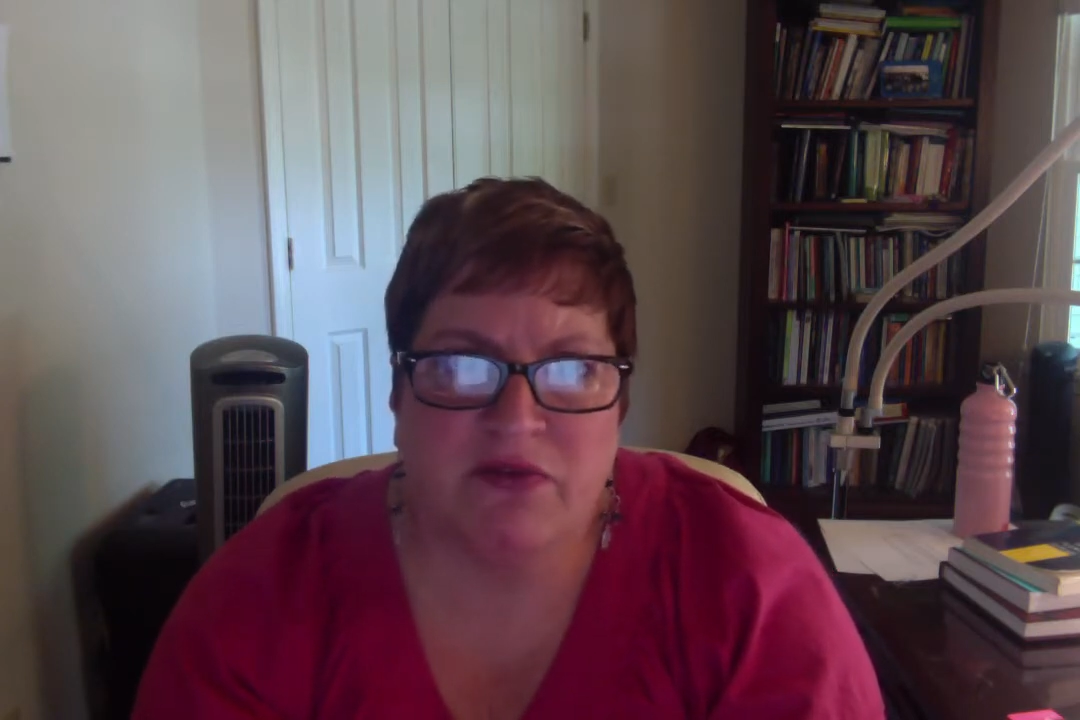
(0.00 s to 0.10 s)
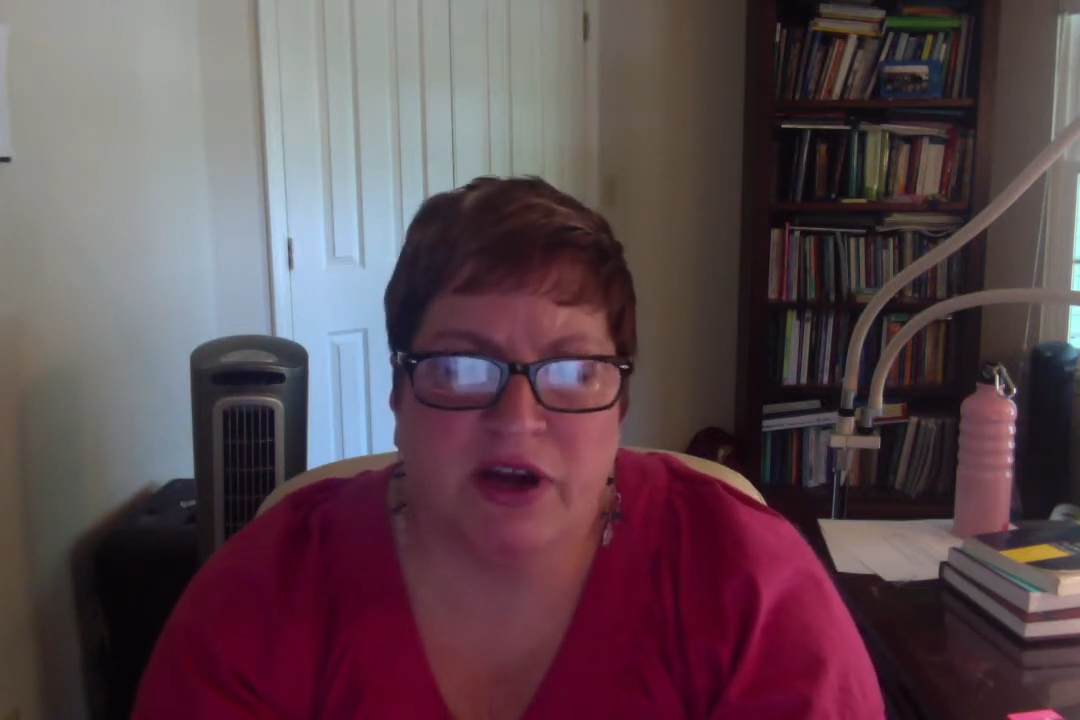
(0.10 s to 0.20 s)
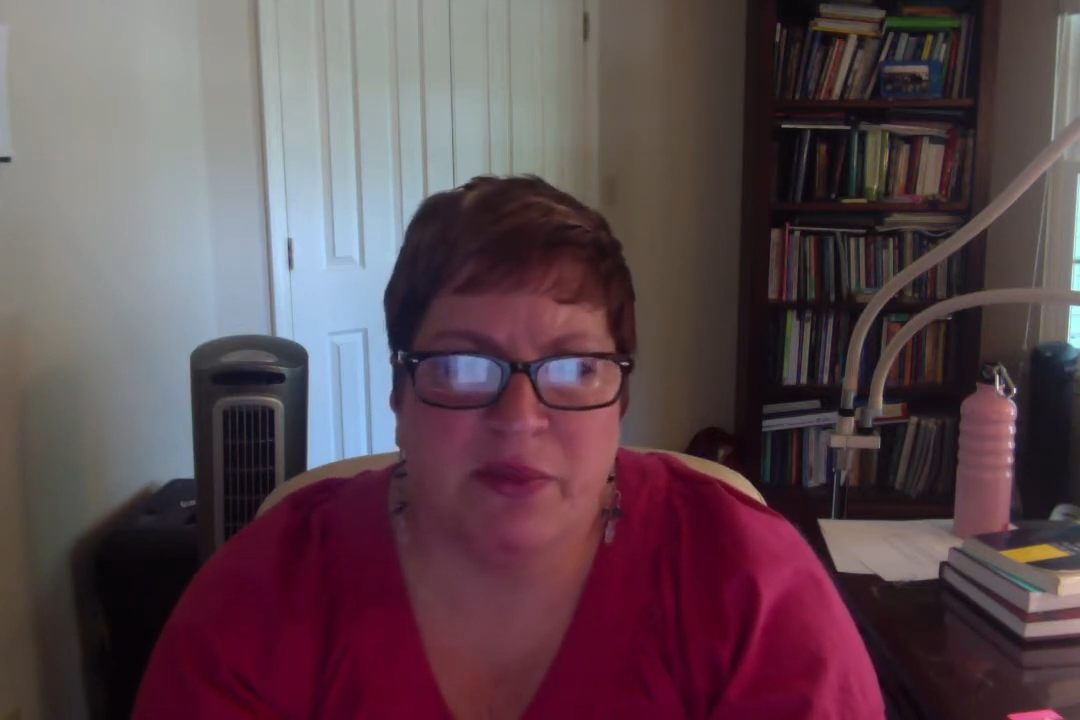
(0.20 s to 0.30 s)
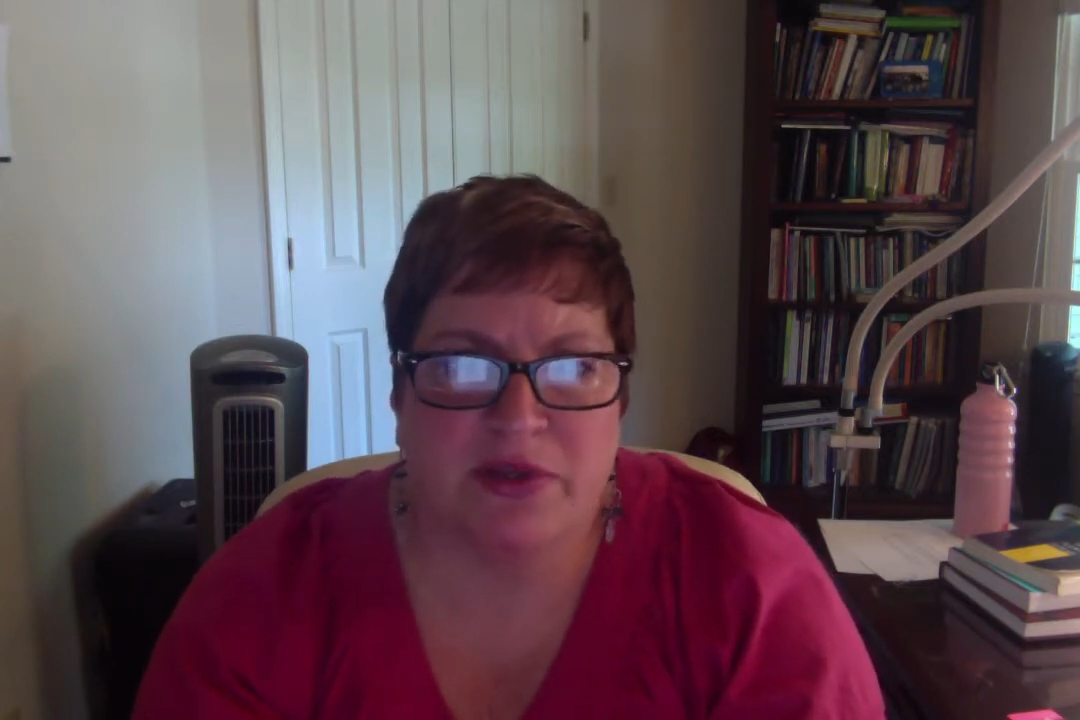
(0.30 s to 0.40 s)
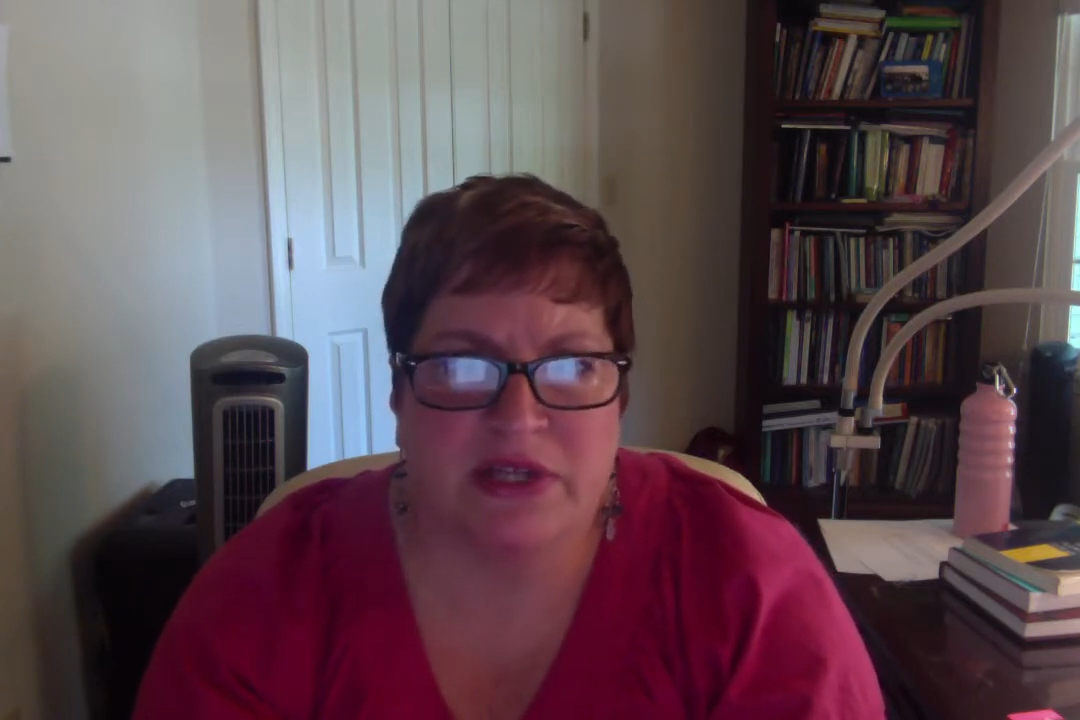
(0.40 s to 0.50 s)

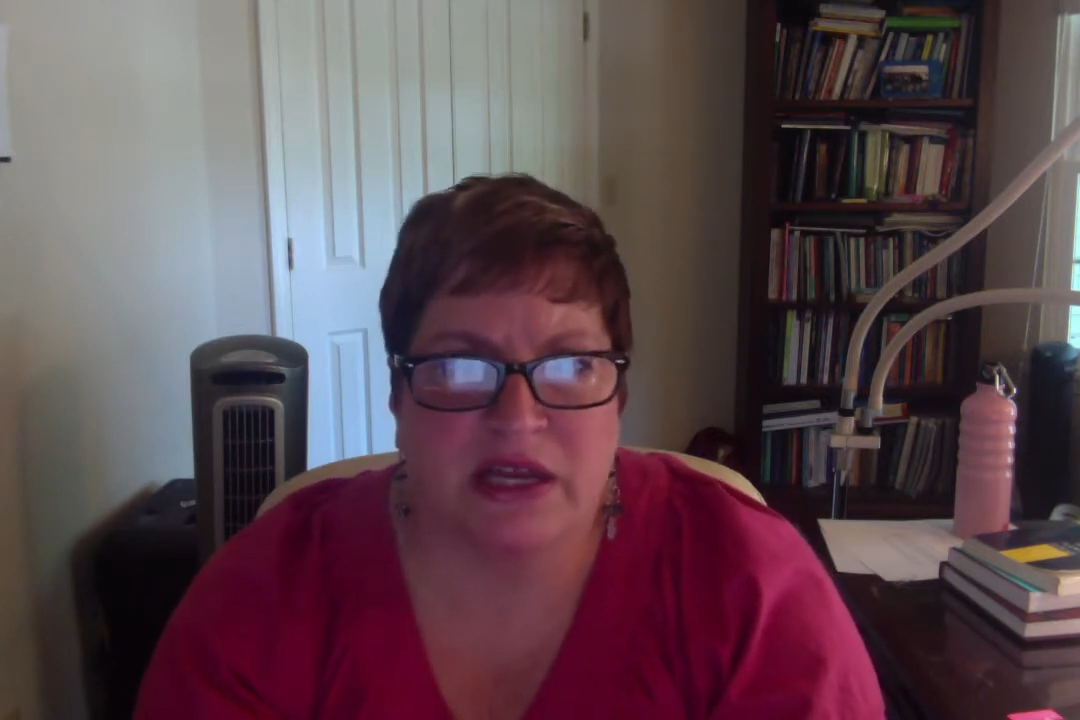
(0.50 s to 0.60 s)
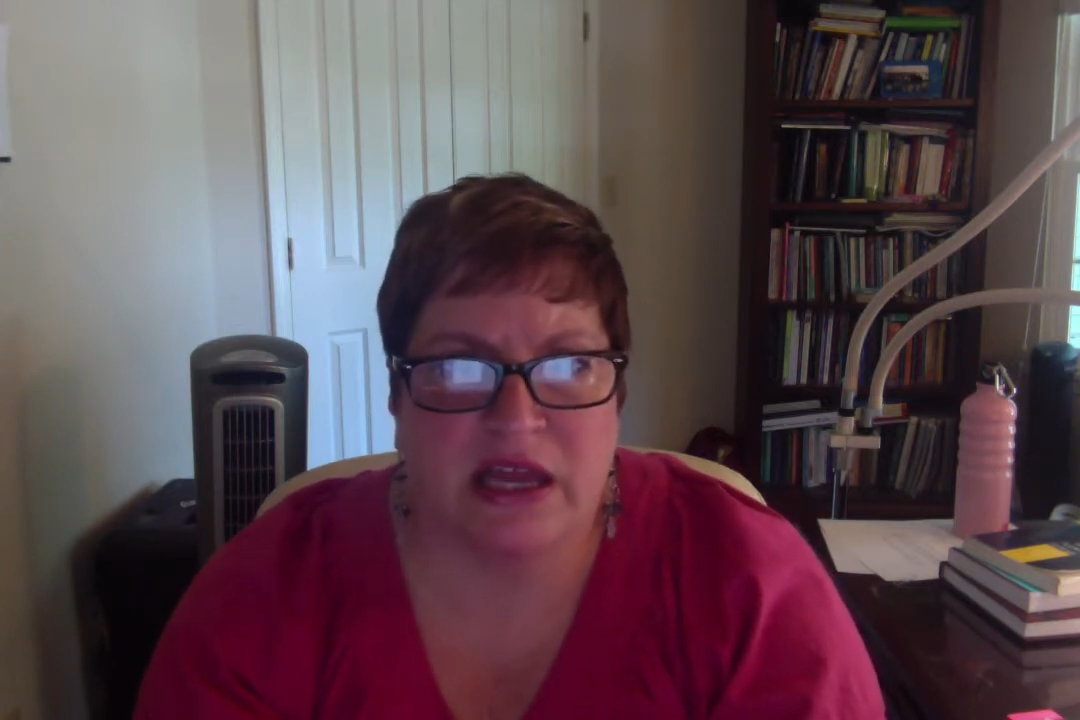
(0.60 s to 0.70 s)
variables can